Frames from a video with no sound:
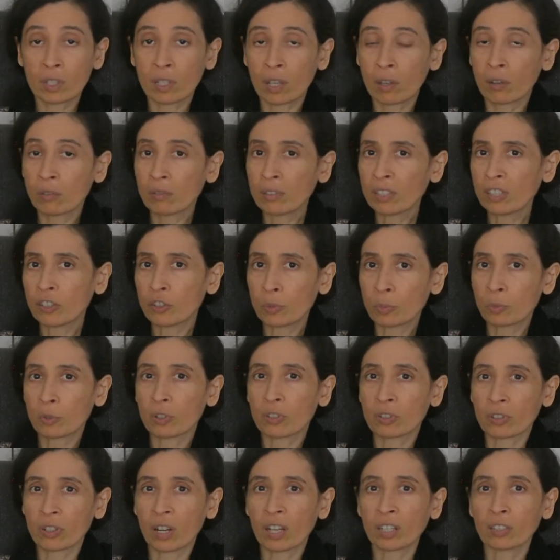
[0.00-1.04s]
the only
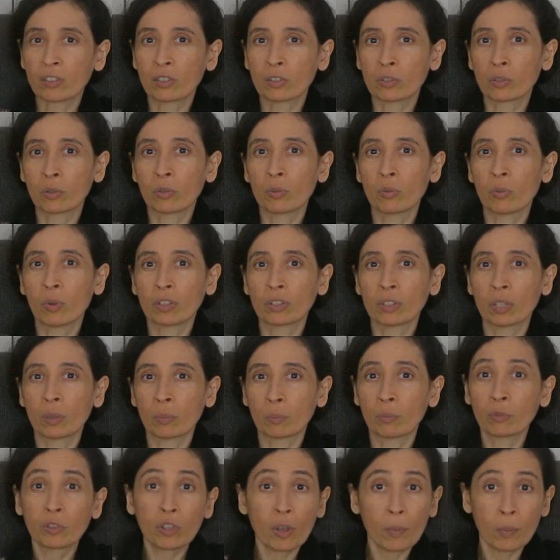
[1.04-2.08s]
Egyptian writer who won the
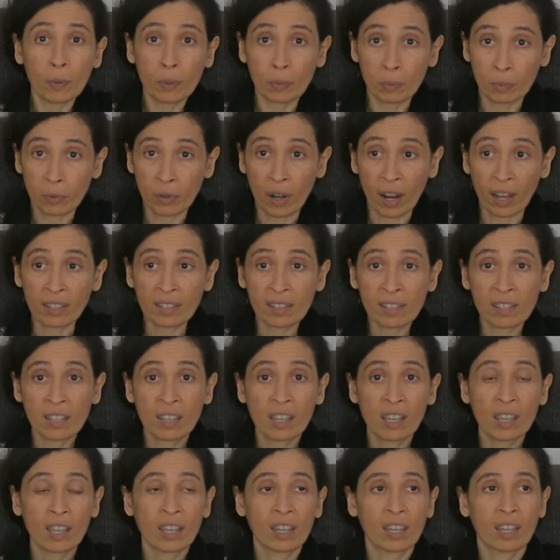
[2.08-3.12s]
Nobel Prize,
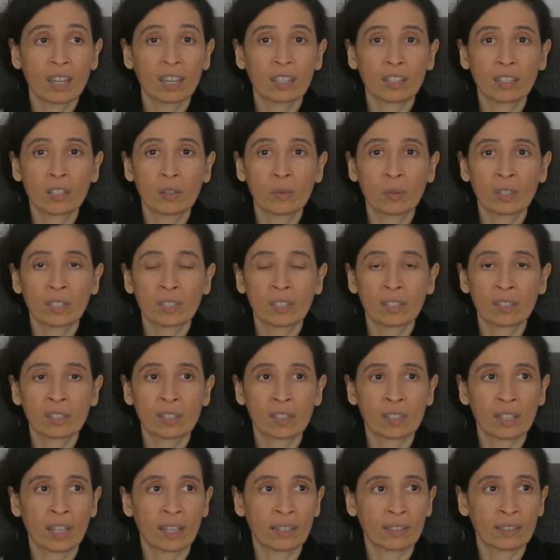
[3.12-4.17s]
and he
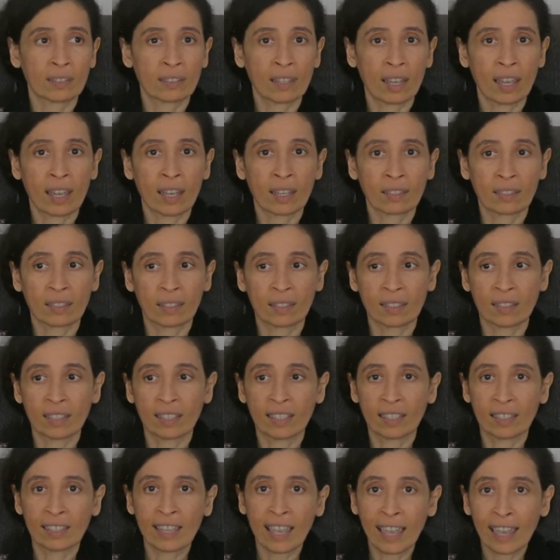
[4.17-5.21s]
was attacked in
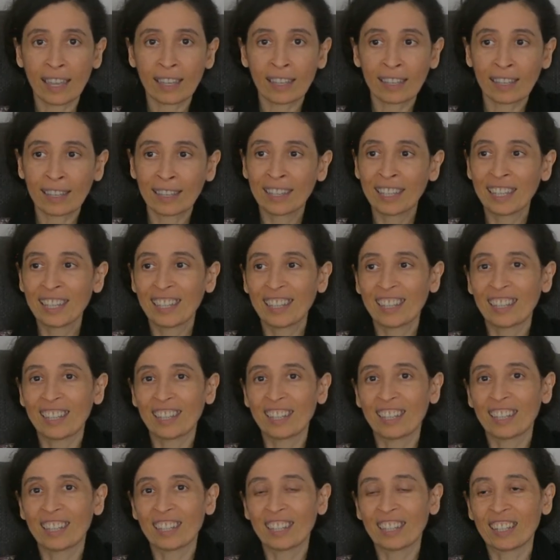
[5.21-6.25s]
the neck.
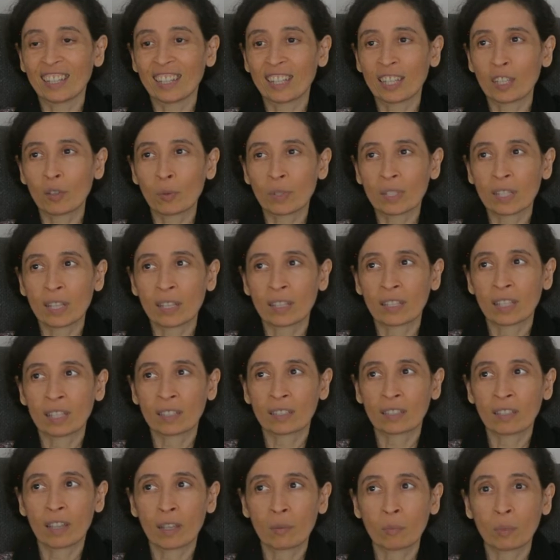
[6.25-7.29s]
He was at
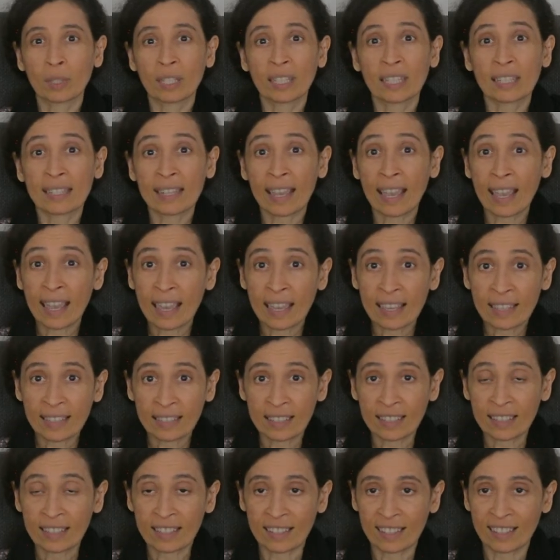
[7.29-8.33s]
that time in his
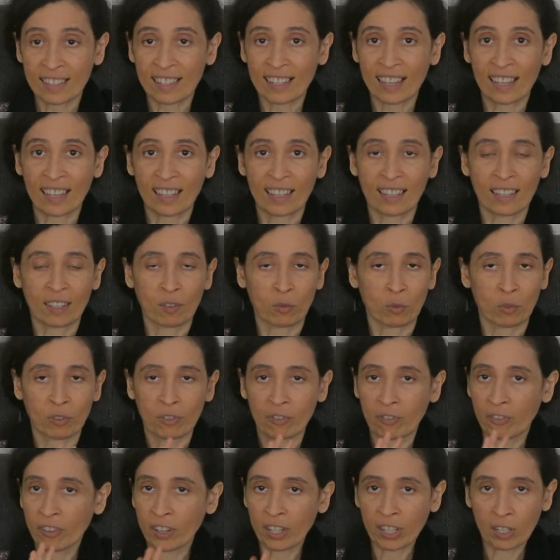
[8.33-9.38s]
80s, he
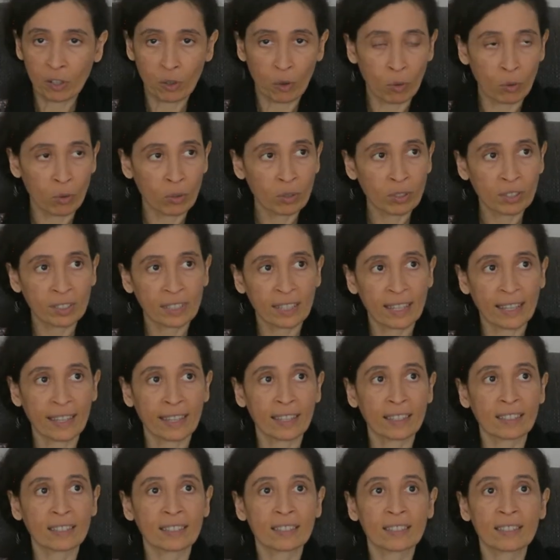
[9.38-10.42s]
was very old,
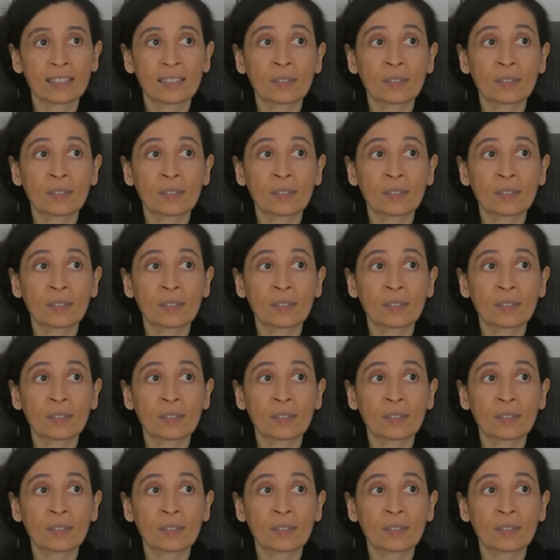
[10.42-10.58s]
and